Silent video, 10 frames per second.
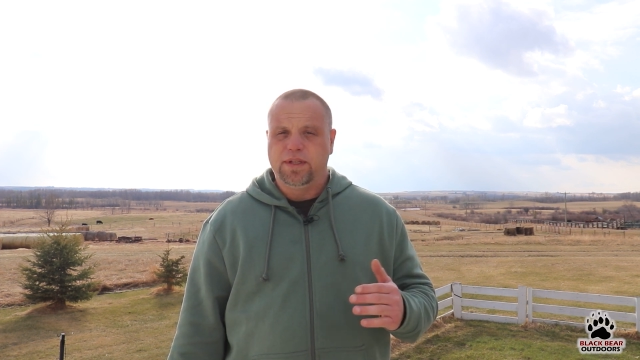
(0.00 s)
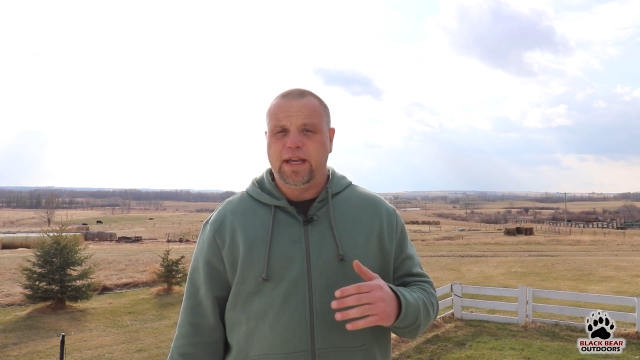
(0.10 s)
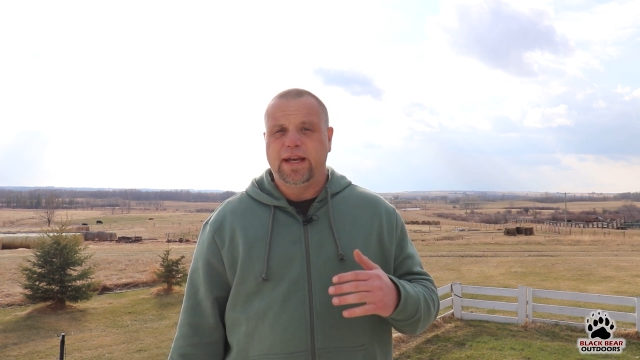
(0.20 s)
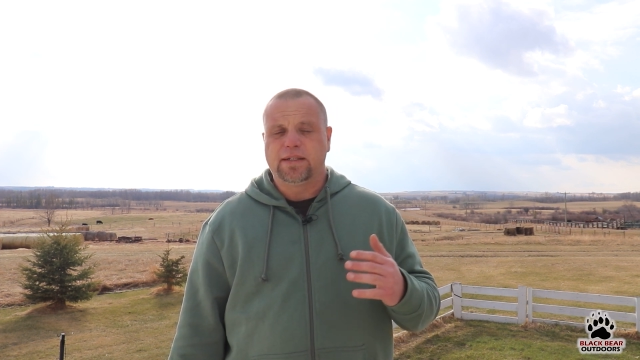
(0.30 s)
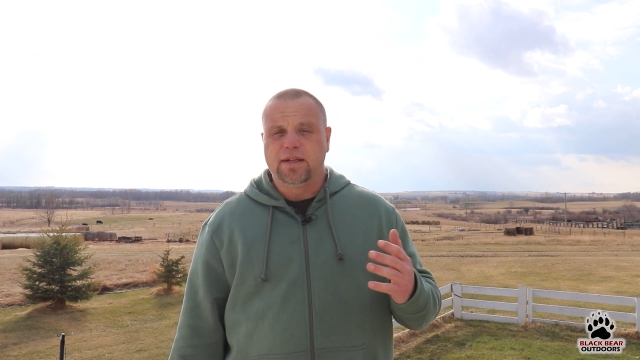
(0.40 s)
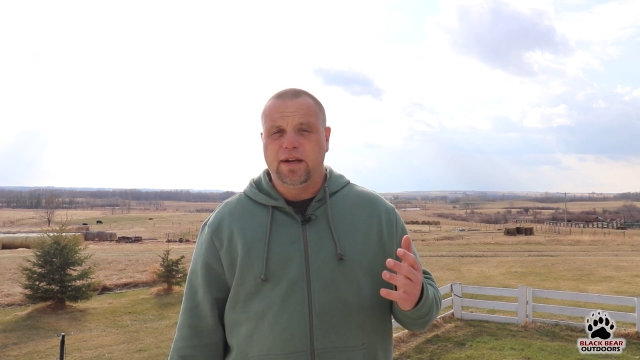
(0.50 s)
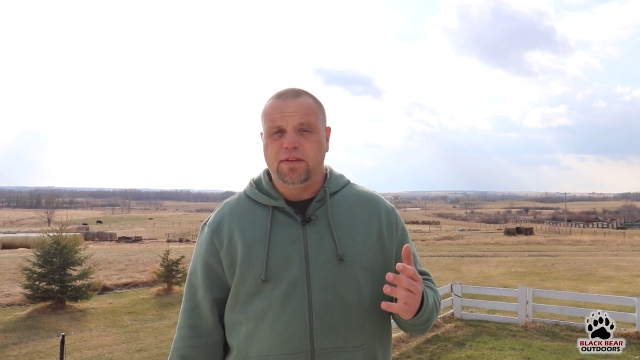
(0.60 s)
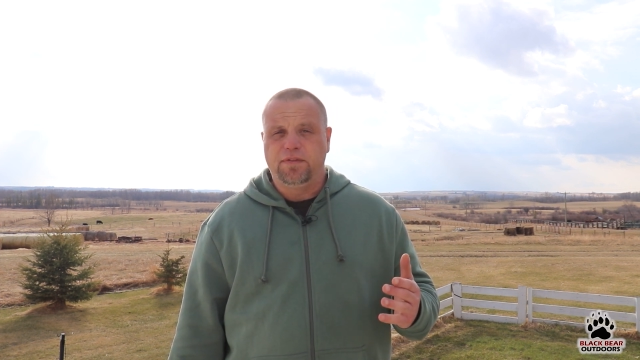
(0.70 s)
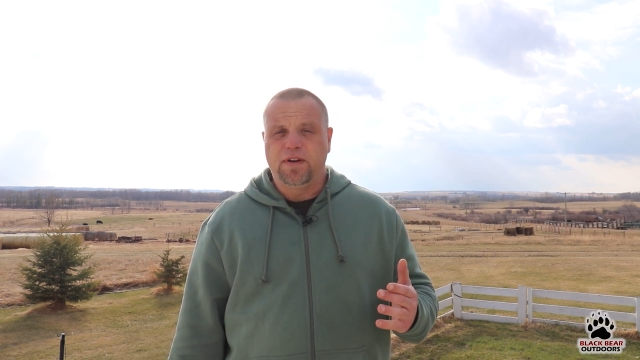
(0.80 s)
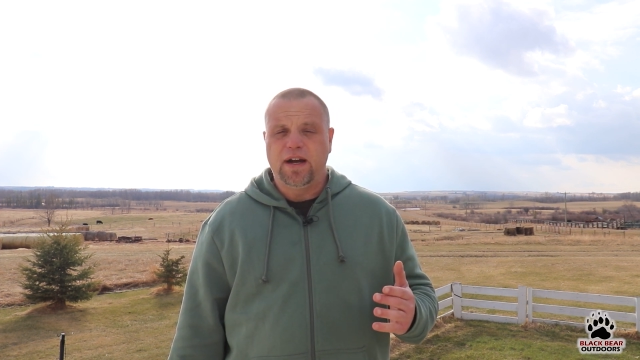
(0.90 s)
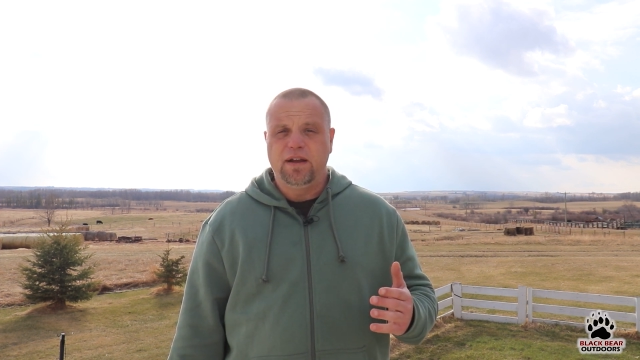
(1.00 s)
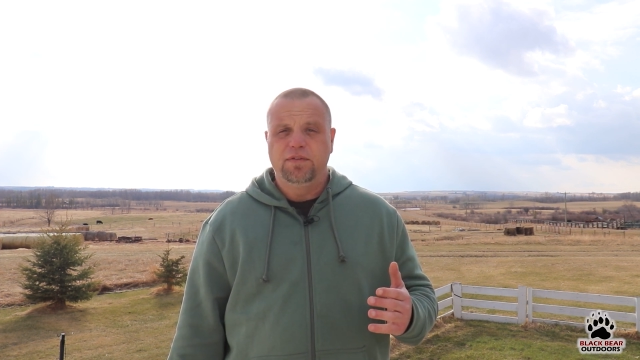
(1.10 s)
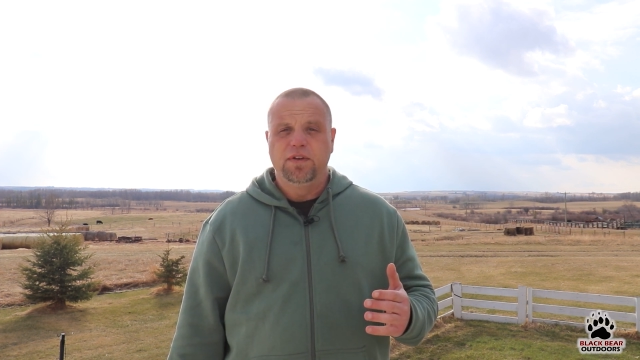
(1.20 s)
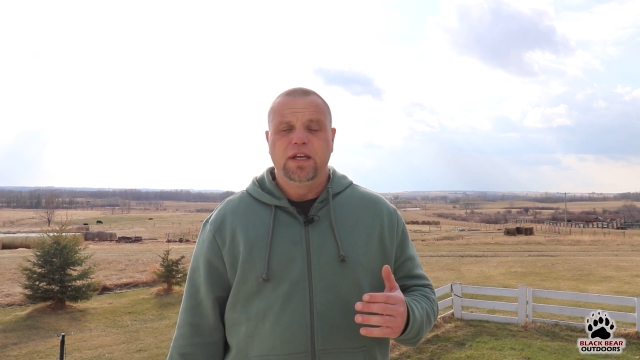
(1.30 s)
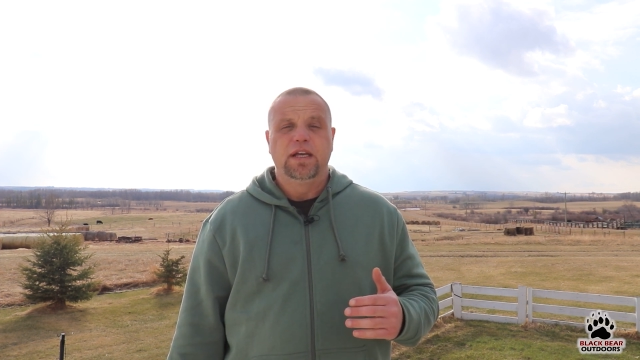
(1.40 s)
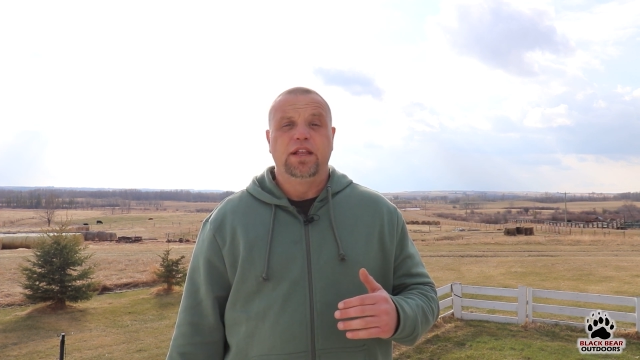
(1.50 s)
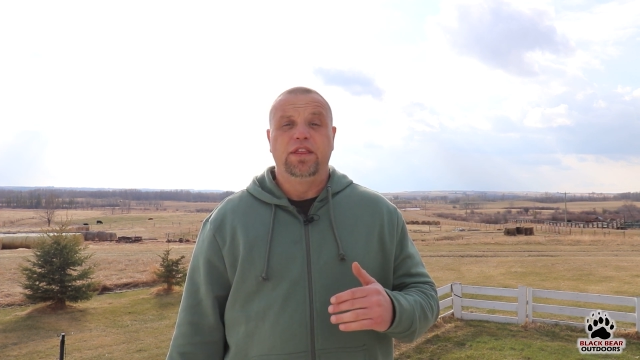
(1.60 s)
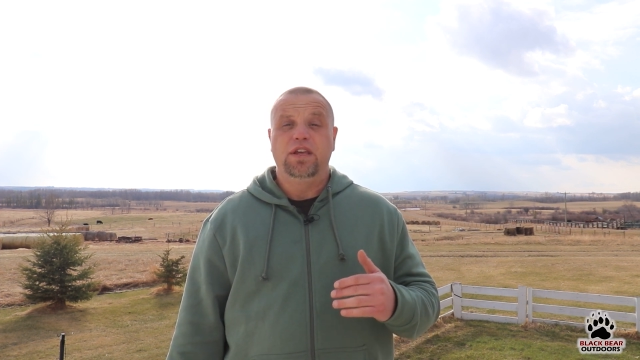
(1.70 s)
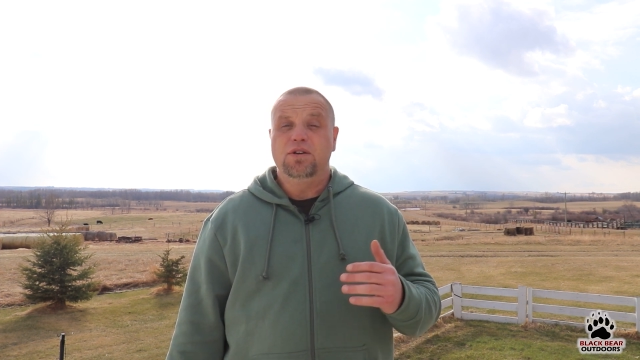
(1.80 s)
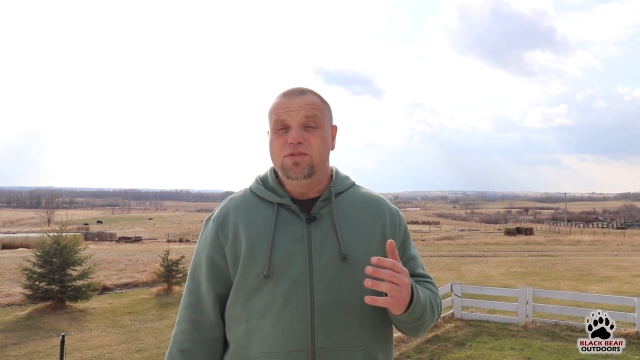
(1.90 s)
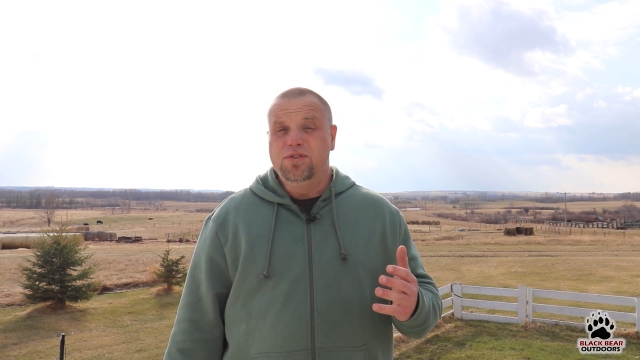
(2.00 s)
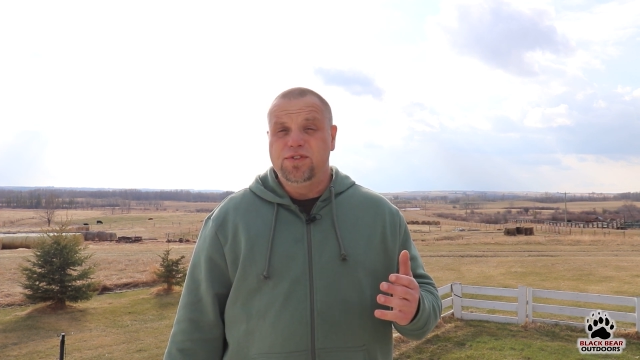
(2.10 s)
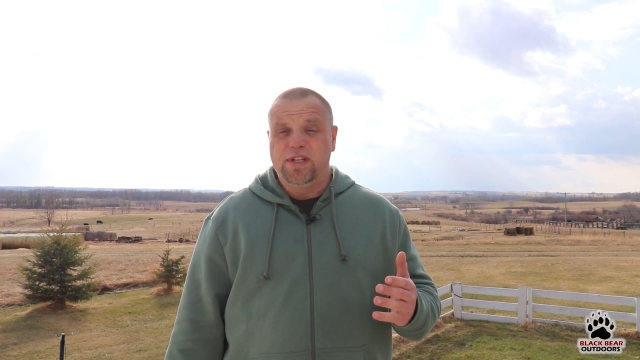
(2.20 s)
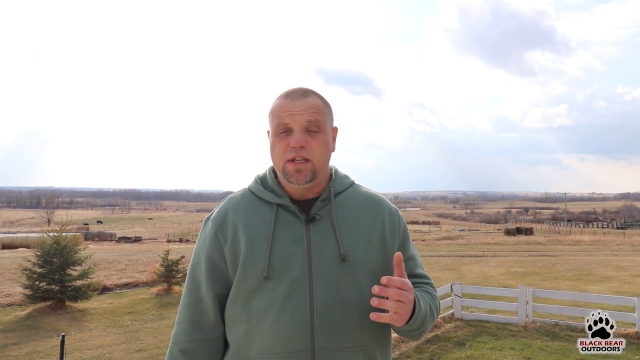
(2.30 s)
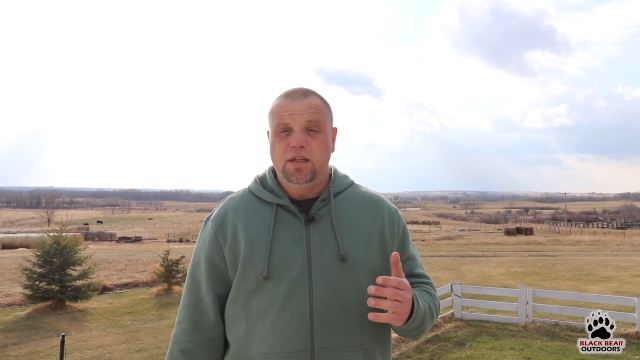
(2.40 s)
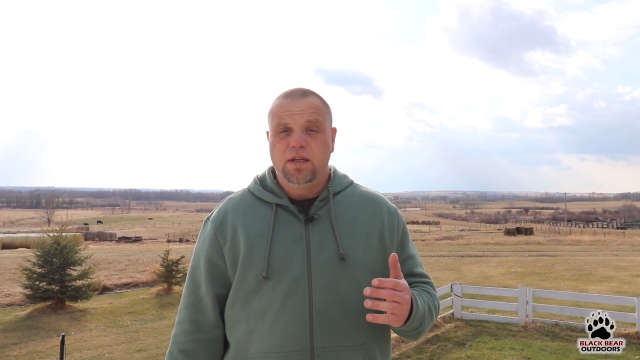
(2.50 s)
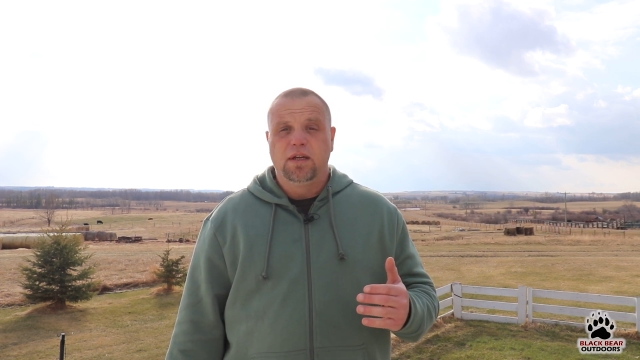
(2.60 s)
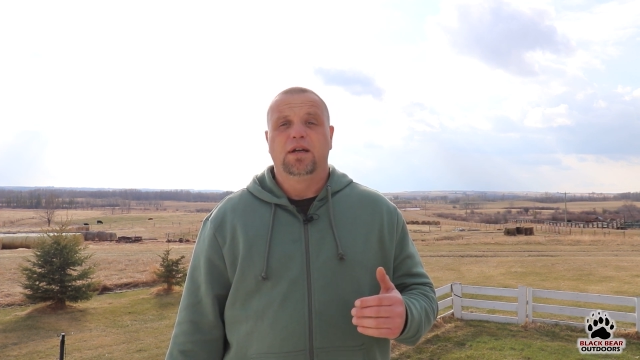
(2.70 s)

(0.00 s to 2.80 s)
the X95, the Uzi,